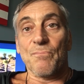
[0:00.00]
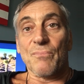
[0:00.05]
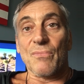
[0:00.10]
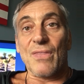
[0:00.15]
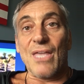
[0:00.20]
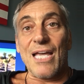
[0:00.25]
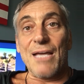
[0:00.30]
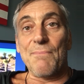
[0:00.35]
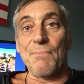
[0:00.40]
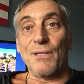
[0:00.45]

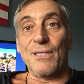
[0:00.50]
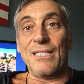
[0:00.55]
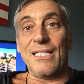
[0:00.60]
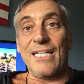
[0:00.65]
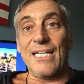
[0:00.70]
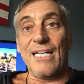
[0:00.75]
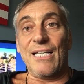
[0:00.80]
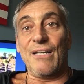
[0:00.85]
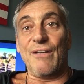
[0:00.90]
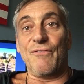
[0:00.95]
they
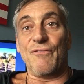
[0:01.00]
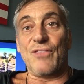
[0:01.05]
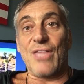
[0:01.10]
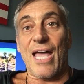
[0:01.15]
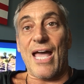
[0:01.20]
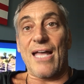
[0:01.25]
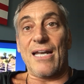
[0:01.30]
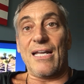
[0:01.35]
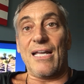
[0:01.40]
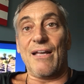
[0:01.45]
believe
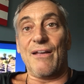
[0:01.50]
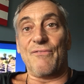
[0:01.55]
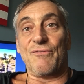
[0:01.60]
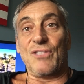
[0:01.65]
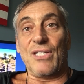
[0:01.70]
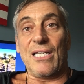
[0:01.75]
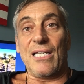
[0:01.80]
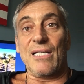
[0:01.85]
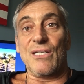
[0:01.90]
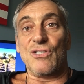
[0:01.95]
that if
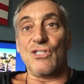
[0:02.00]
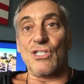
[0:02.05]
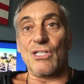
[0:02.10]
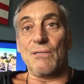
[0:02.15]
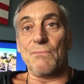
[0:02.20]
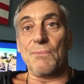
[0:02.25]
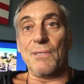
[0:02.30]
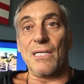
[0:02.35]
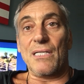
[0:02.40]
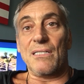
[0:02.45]
the
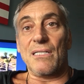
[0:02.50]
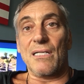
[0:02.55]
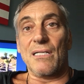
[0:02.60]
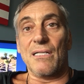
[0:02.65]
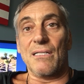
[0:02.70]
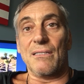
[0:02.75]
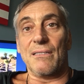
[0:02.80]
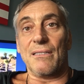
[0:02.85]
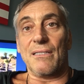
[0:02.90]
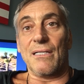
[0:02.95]
ECB
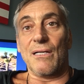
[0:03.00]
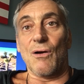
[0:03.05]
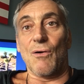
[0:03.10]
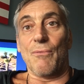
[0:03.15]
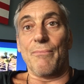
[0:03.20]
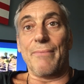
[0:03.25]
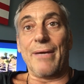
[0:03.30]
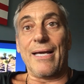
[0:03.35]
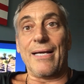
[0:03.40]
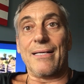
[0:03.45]
didn't, you know,
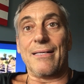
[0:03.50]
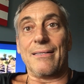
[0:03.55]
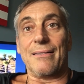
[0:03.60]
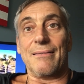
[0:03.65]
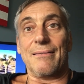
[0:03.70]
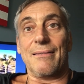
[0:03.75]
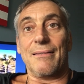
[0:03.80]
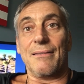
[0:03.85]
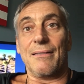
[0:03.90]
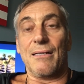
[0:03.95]
make
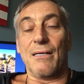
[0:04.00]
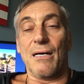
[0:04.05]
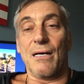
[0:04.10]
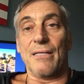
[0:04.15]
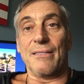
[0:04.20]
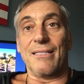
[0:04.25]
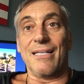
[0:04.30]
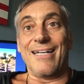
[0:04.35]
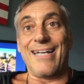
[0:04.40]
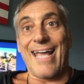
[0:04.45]

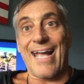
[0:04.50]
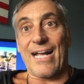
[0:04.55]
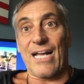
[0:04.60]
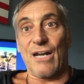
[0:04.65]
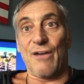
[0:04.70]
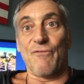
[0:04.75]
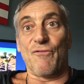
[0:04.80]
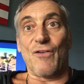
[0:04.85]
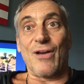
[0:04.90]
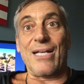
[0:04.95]
the
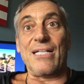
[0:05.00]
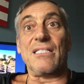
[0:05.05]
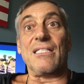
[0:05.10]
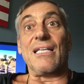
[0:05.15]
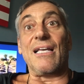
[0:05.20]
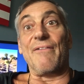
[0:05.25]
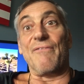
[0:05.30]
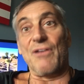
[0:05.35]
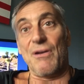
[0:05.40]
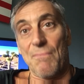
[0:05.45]
negative rates
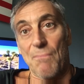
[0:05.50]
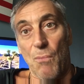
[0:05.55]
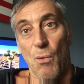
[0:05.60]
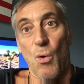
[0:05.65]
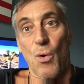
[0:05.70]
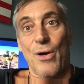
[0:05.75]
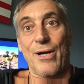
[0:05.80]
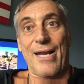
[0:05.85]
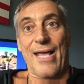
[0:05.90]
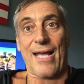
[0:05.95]
even
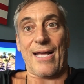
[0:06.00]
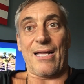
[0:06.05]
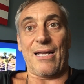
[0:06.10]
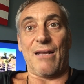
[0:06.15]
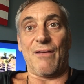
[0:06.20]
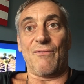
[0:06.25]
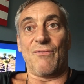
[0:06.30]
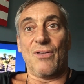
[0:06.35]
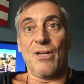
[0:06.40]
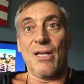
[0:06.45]
more
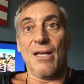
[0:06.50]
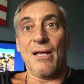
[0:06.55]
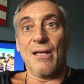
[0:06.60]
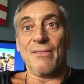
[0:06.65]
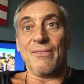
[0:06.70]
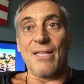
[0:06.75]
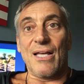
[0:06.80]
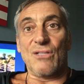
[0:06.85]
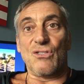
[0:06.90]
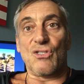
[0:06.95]
negative,
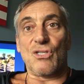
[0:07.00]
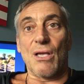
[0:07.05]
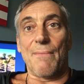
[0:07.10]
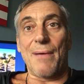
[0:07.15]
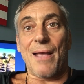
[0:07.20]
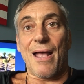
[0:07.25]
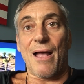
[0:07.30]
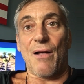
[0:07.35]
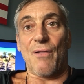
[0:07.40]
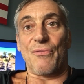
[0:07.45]
that
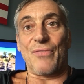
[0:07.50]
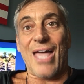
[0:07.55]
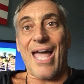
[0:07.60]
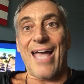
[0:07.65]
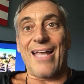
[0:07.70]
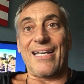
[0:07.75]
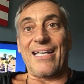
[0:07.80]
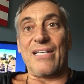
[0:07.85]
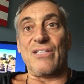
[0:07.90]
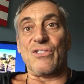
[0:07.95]
somehow
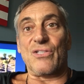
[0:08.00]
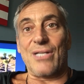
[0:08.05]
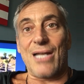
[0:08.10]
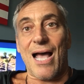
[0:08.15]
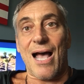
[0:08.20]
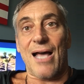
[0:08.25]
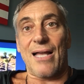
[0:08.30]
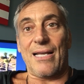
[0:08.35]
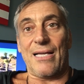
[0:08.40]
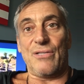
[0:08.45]
that is
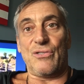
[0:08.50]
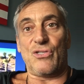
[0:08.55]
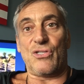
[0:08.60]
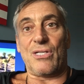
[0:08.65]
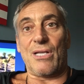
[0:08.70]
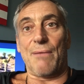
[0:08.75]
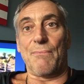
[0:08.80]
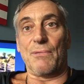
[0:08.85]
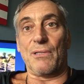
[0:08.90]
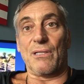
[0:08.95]
not a
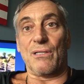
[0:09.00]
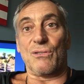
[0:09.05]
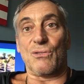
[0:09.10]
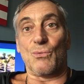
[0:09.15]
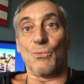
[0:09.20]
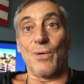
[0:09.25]
stimulus.